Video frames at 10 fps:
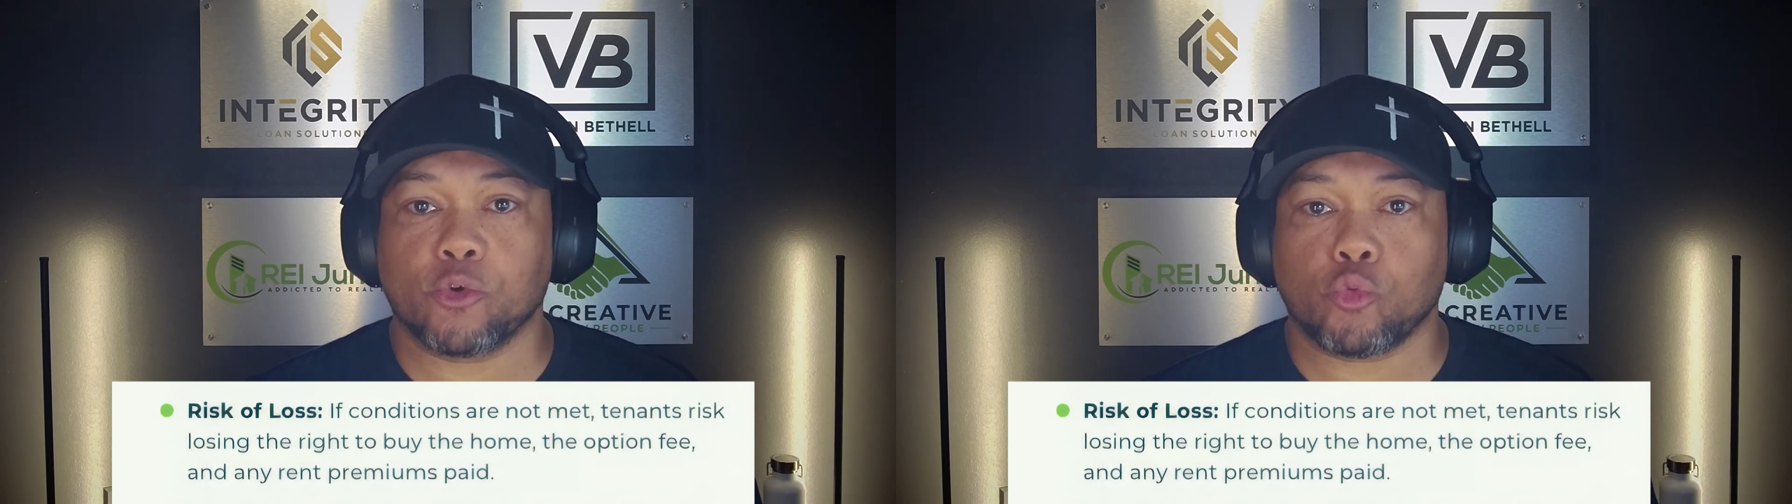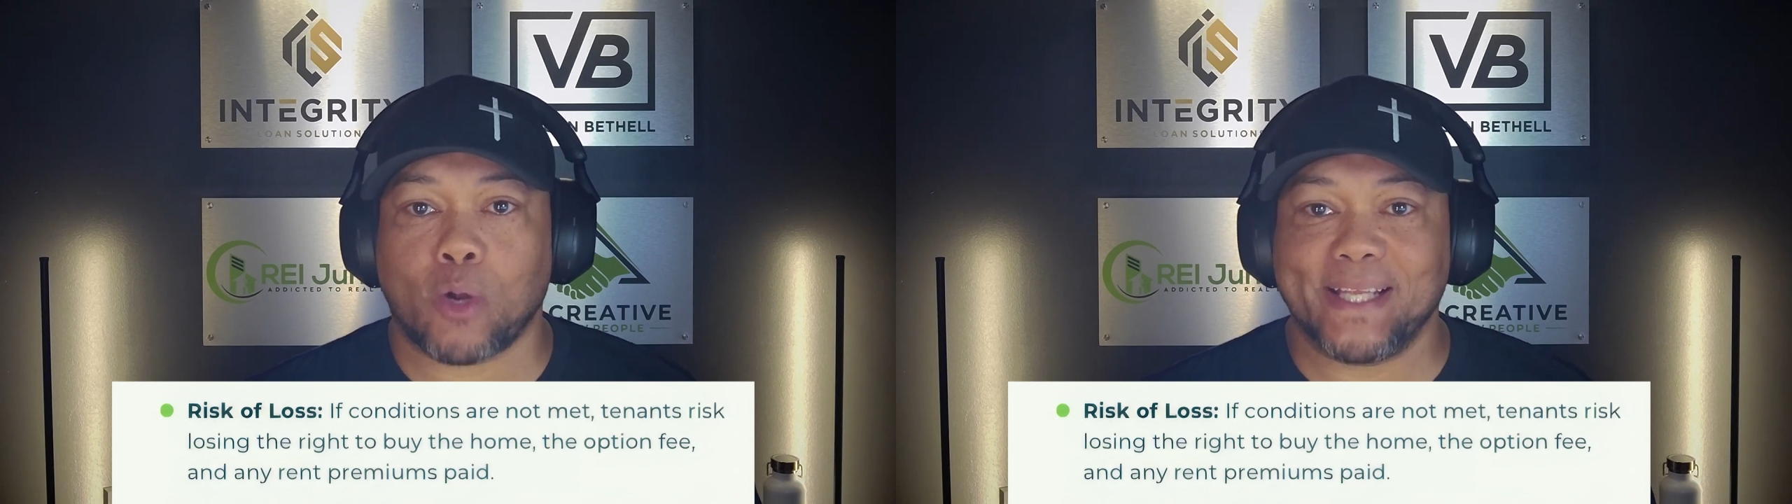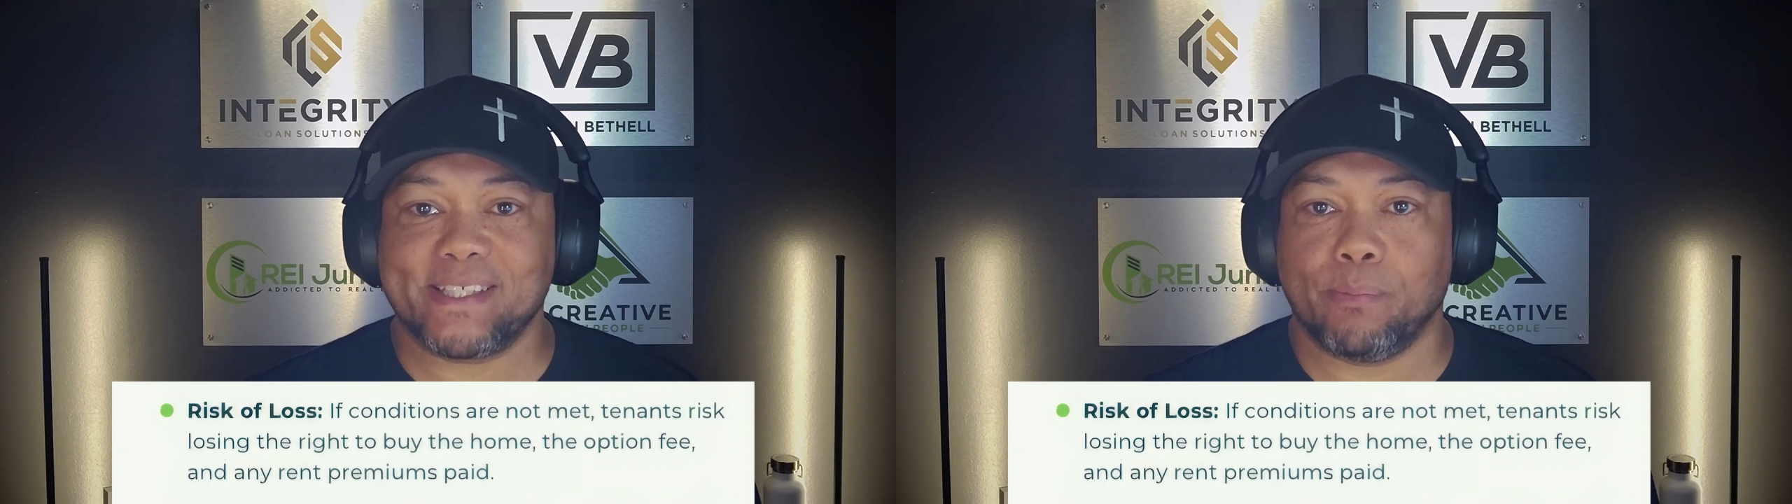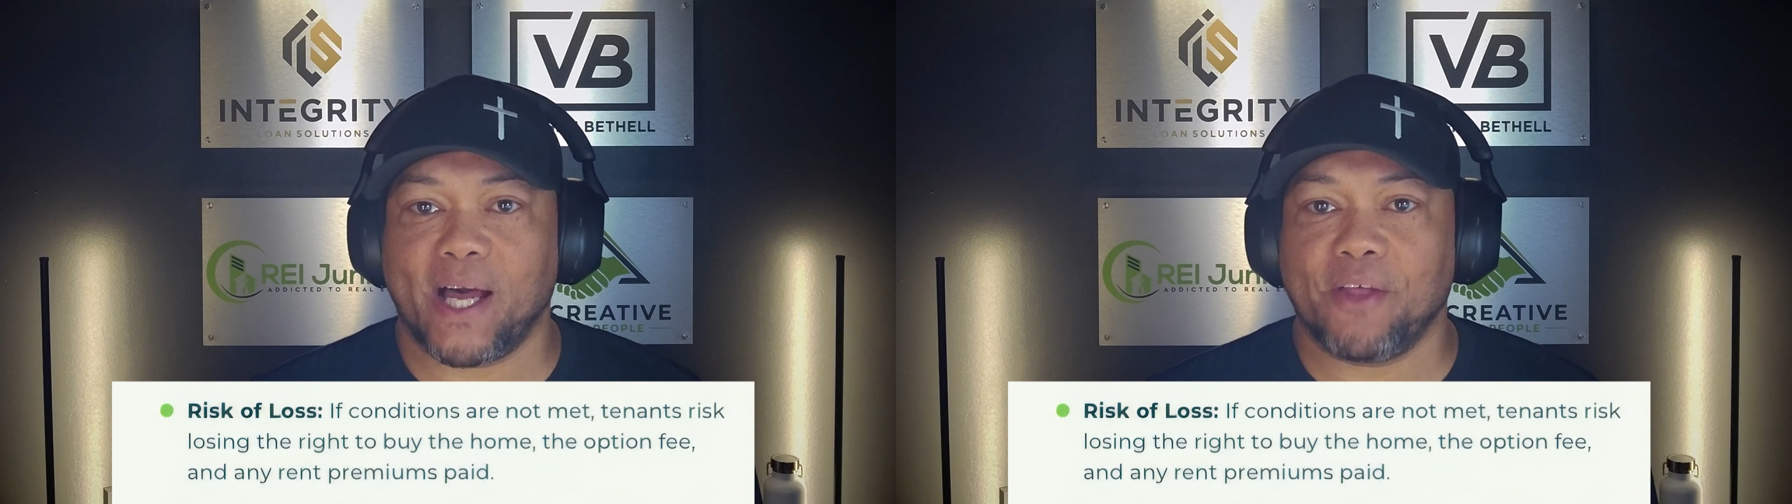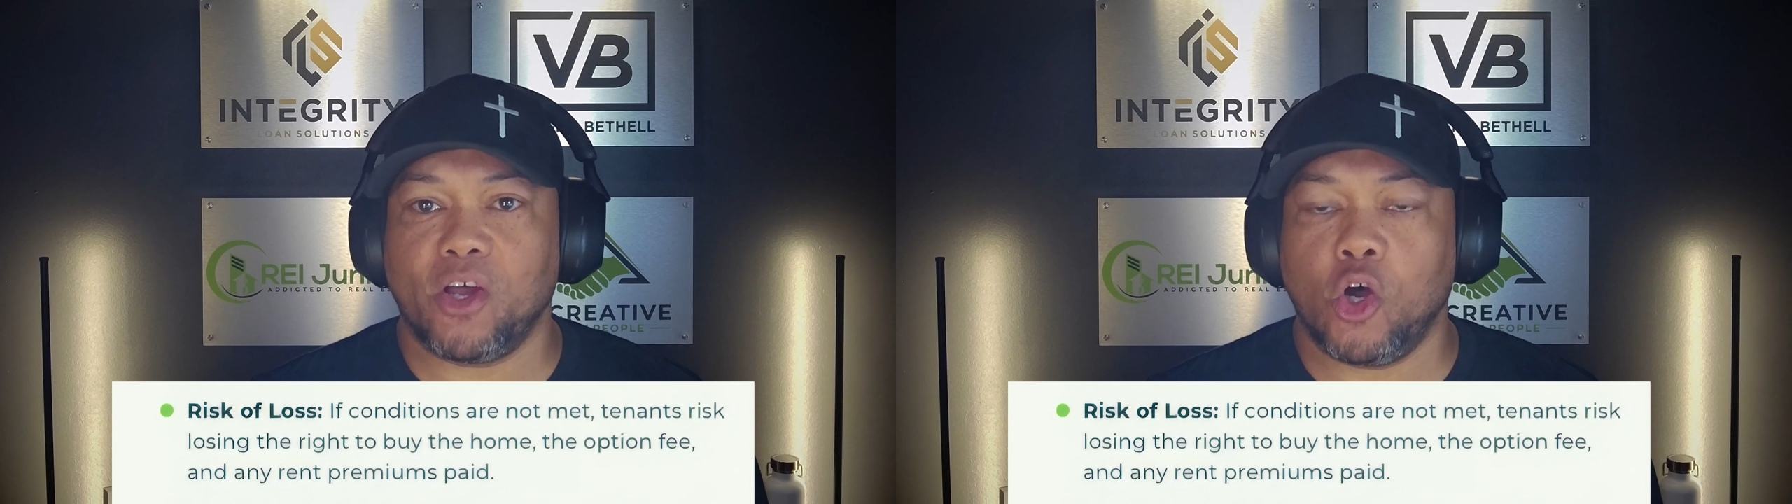right to
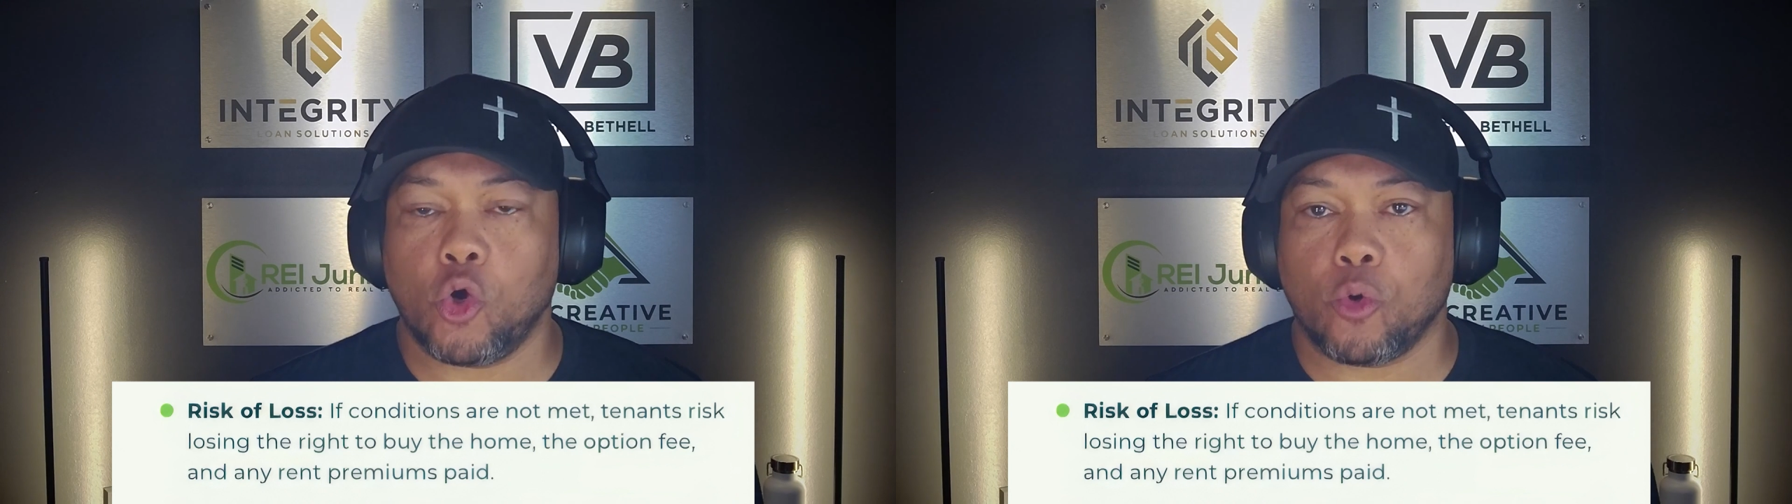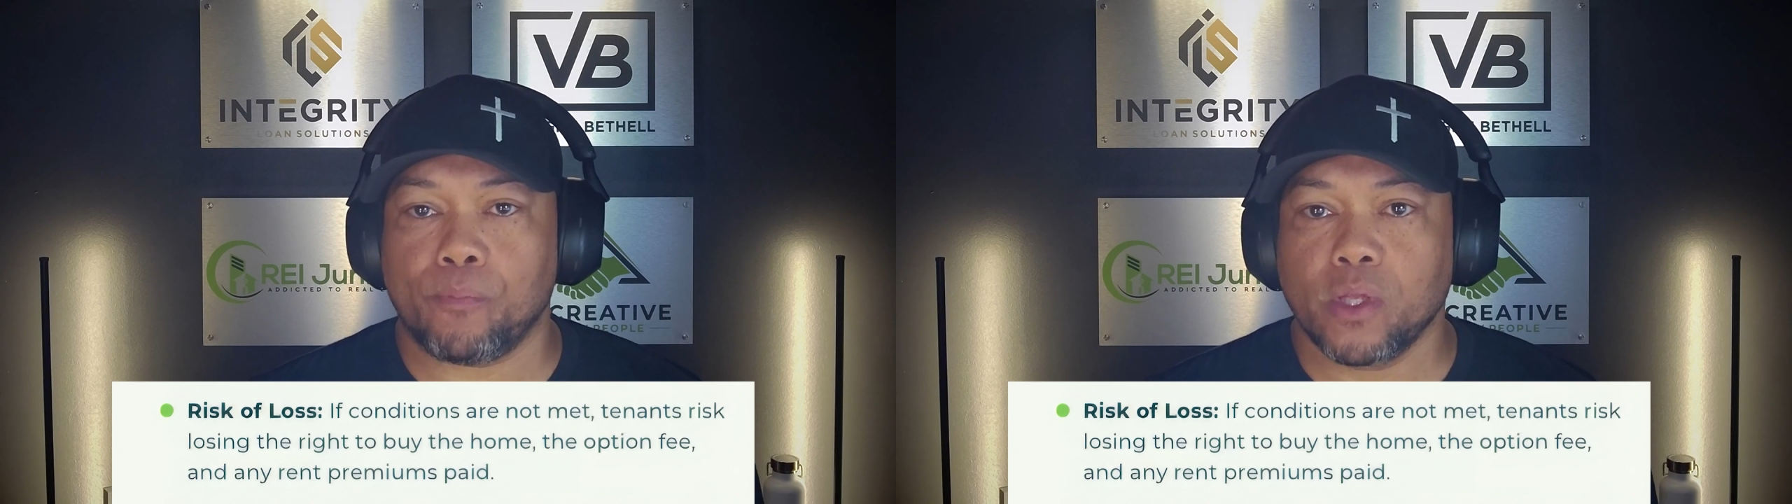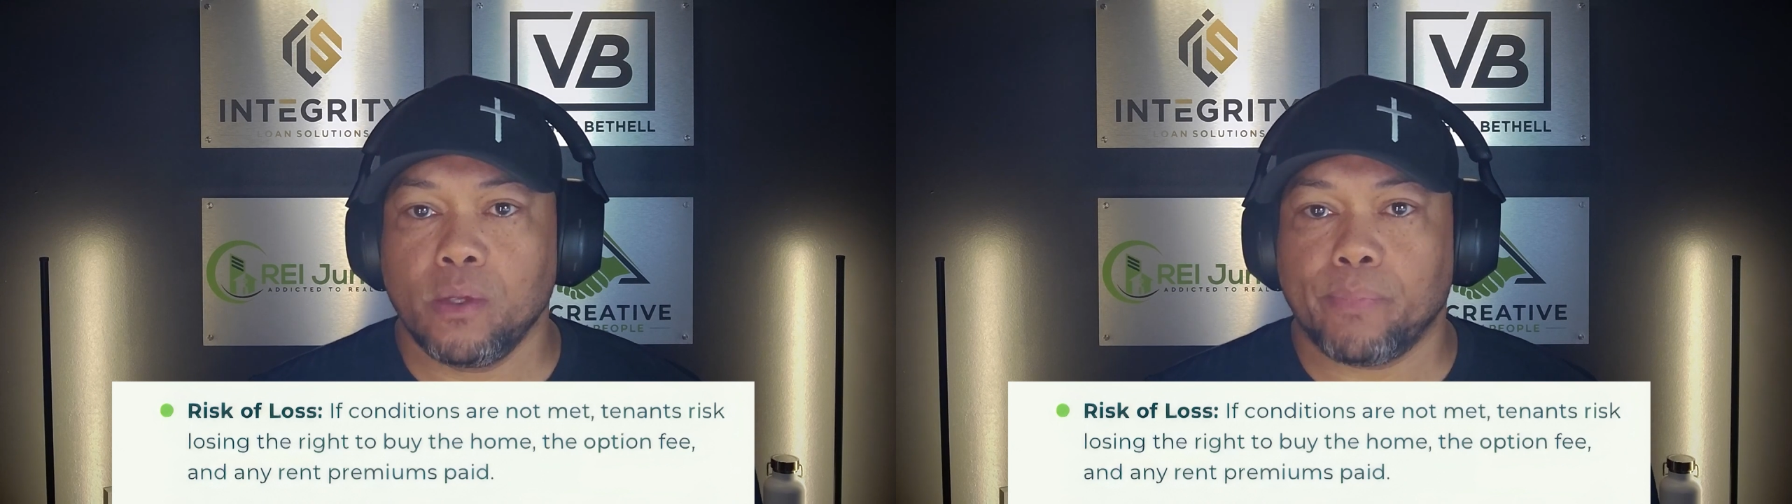buy the home,